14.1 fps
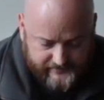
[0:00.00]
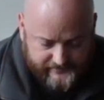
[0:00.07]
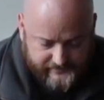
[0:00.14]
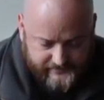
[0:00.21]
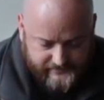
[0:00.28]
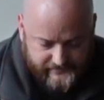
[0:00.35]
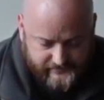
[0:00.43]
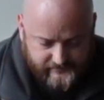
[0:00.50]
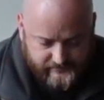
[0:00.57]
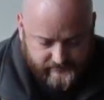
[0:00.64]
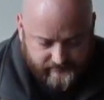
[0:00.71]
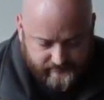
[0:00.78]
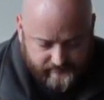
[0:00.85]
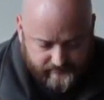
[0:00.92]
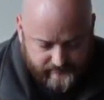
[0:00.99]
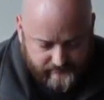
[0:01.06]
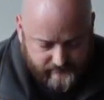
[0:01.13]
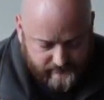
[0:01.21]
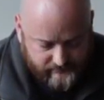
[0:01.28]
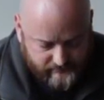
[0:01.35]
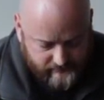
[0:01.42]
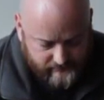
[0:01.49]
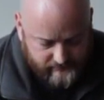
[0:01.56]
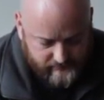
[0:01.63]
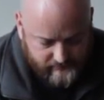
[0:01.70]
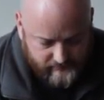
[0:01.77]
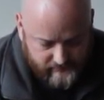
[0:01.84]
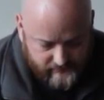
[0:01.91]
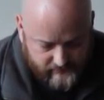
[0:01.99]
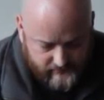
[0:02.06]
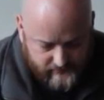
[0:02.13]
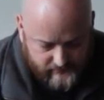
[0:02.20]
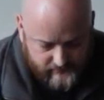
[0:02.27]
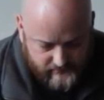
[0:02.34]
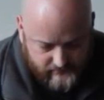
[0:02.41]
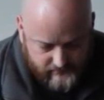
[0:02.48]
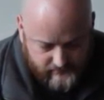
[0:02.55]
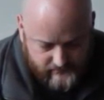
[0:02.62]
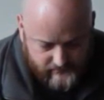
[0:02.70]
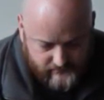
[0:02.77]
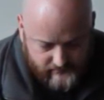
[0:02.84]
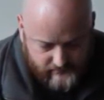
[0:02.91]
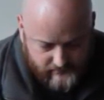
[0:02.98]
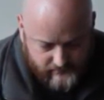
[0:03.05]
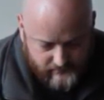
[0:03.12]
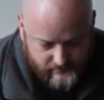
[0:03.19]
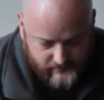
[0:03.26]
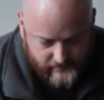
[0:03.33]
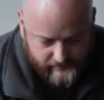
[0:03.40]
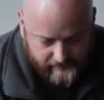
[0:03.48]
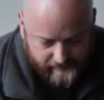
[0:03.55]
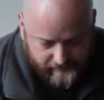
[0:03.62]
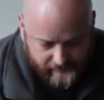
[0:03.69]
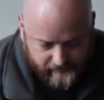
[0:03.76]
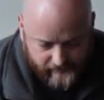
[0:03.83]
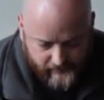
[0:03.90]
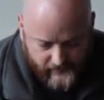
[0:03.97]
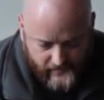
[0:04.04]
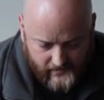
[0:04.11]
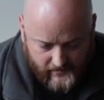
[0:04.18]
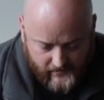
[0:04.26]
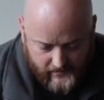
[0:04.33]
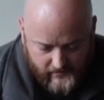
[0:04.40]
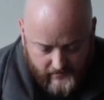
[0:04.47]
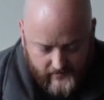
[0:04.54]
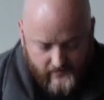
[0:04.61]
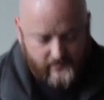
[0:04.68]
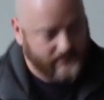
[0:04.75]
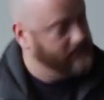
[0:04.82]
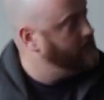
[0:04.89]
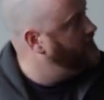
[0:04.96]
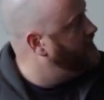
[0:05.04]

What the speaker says: Nothing is said.